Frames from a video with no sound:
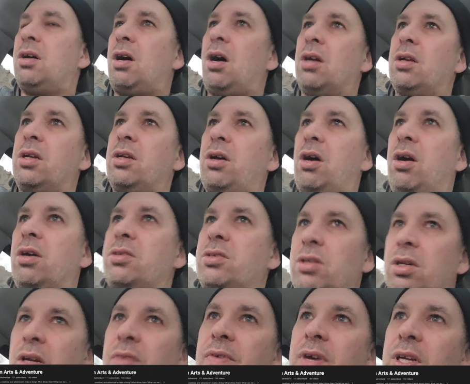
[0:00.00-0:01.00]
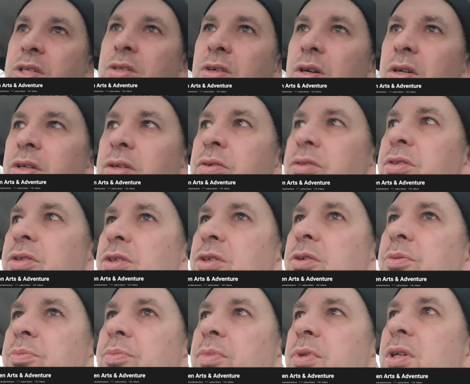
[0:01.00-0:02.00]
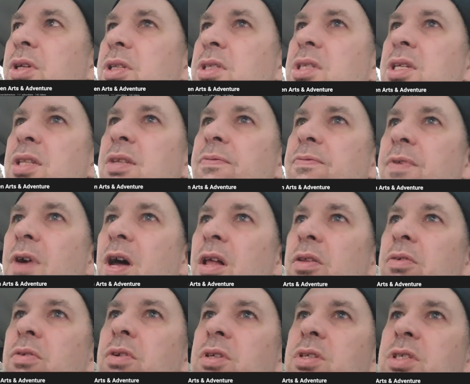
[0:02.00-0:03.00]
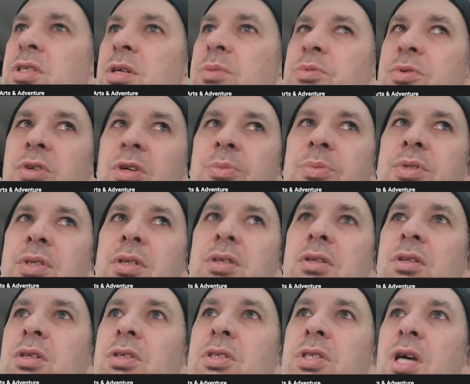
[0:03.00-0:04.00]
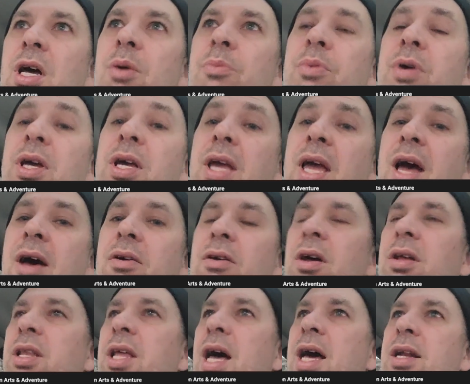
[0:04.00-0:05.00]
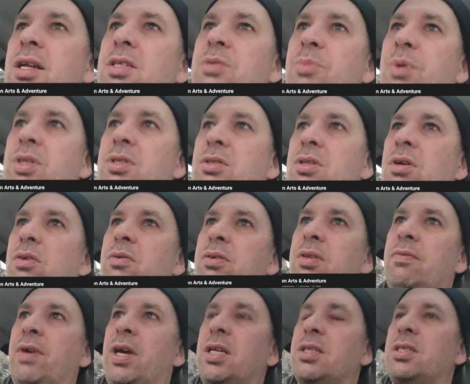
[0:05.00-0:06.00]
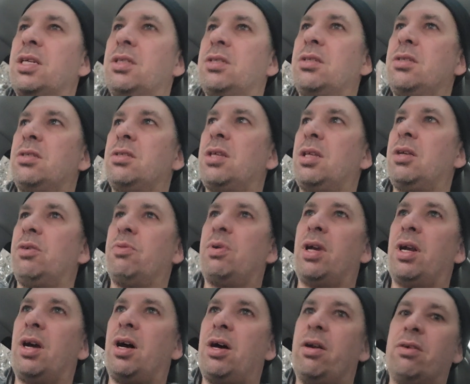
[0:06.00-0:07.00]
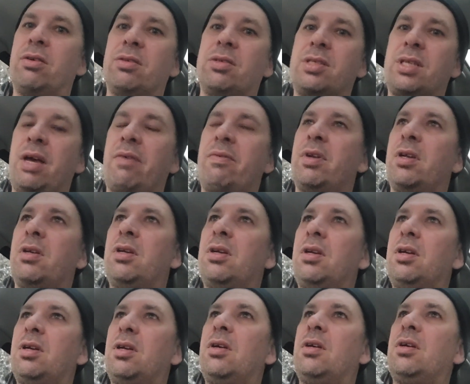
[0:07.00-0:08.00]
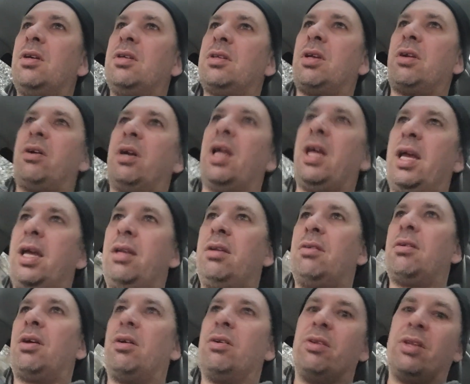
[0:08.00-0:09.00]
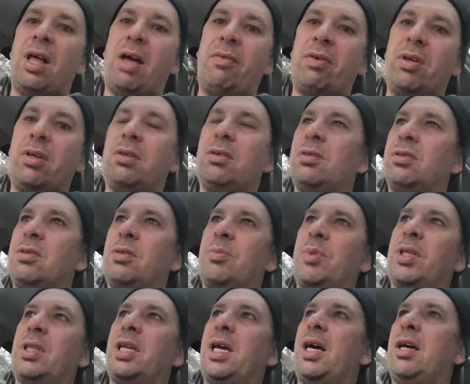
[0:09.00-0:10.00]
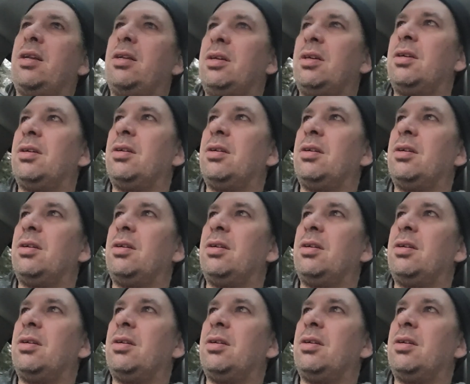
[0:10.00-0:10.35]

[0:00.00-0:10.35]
Ogden Arts and Adventure on YouTube. You can see the follower, the subscription, the sub count on that is much lower than Van Sessions. I think we're at one hundred seven, one hundred eight, one hundred eleven, or something like that